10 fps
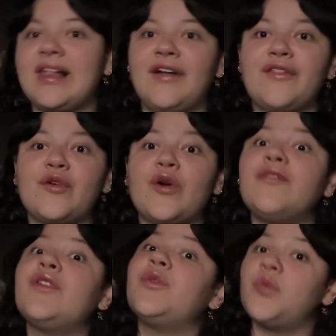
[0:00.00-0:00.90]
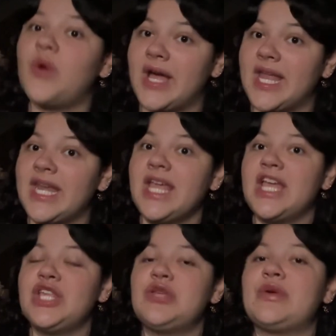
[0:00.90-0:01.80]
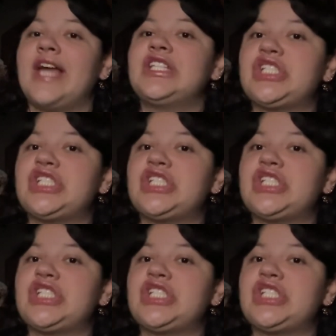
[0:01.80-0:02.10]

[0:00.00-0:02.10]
Clown in the Cornfield 1, you guys